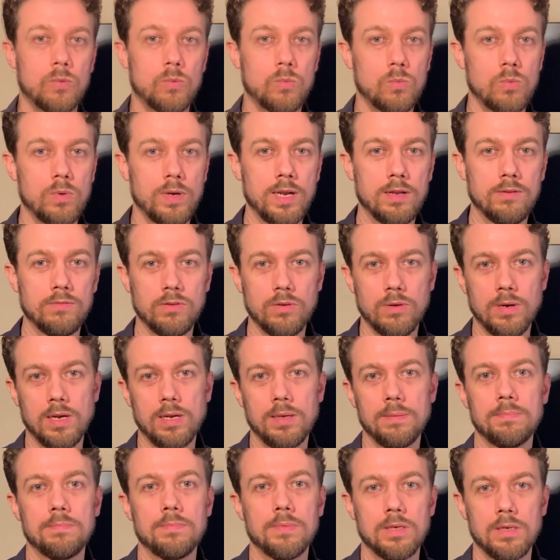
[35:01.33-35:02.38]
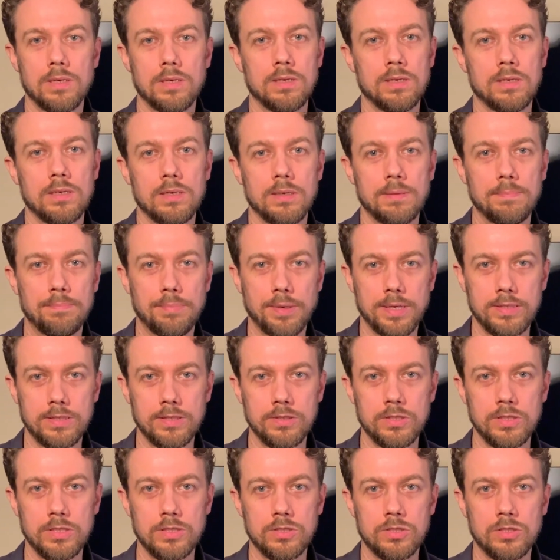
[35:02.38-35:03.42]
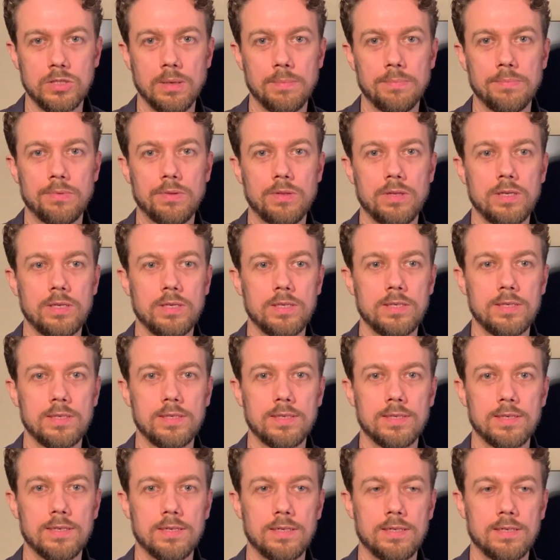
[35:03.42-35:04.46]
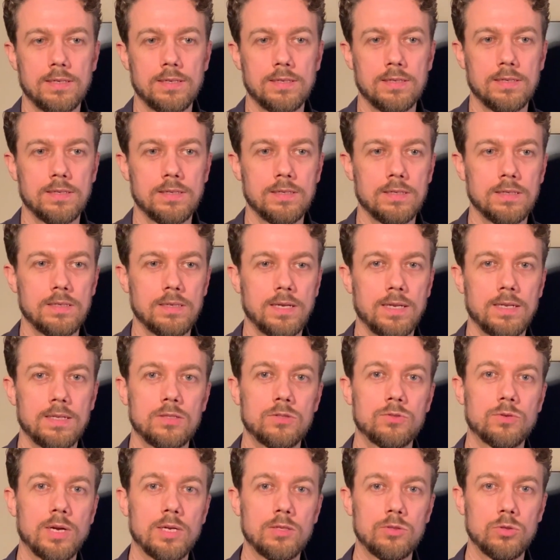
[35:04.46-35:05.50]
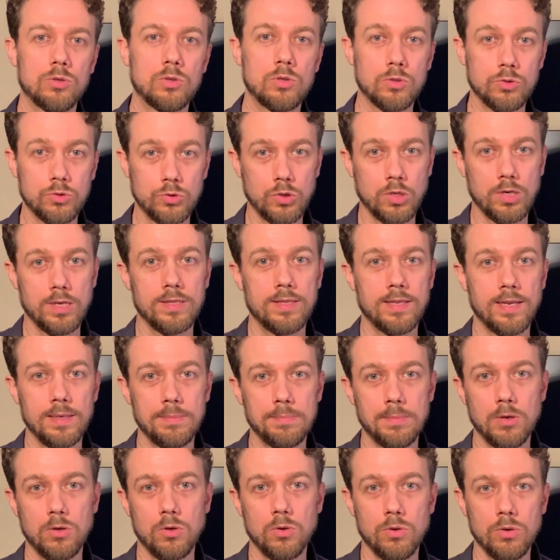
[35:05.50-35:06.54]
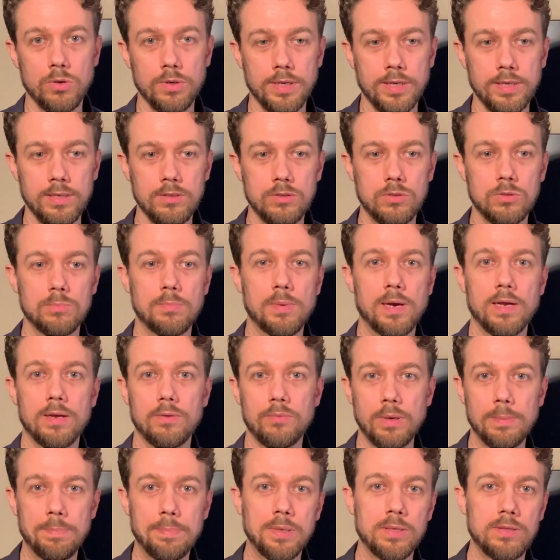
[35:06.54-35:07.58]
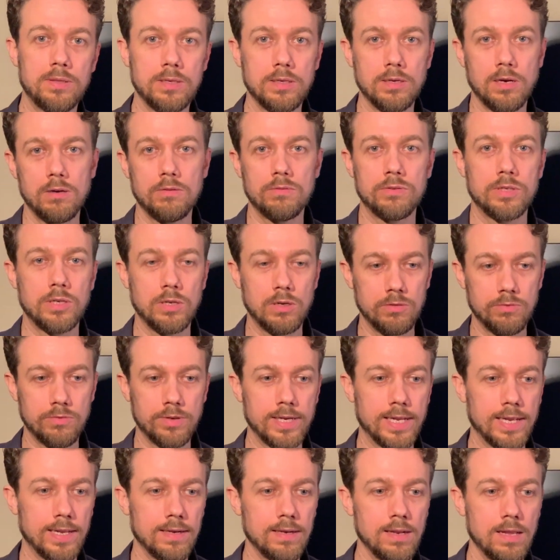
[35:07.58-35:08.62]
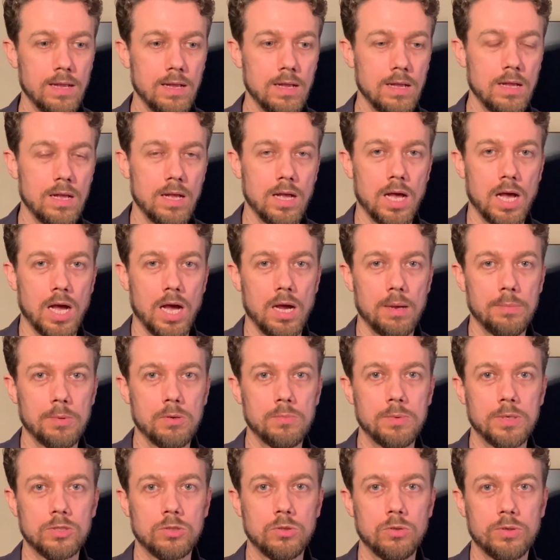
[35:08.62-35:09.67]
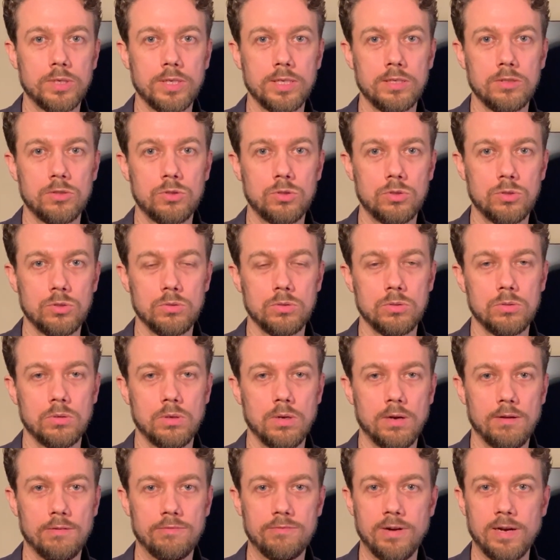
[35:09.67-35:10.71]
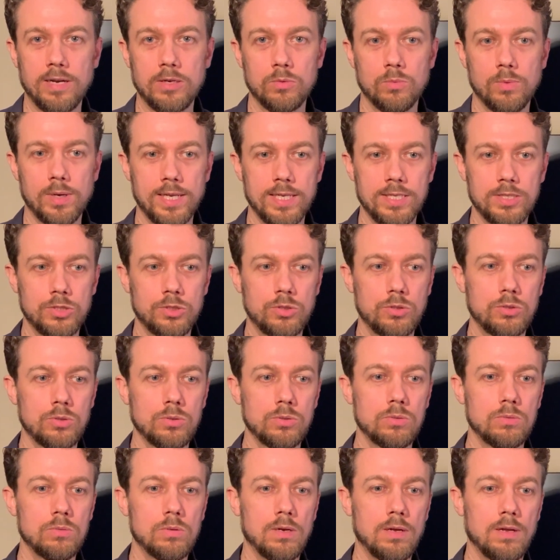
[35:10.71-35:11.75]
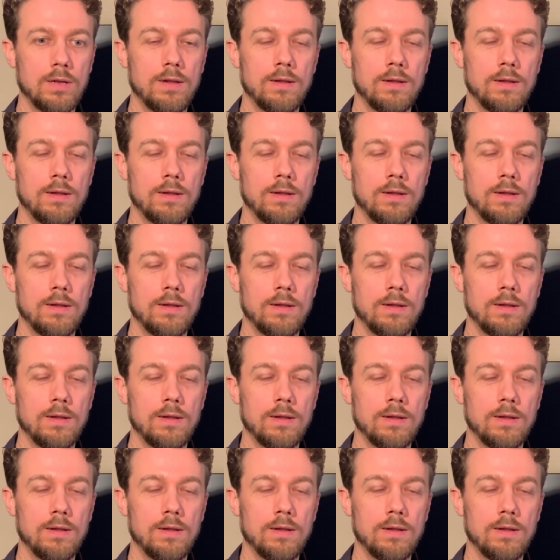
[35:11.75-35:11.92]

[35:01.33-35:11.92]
whenever I'm practicing something and trying to consolidate my learning by repeating over and over again, I'm always looking to find ways to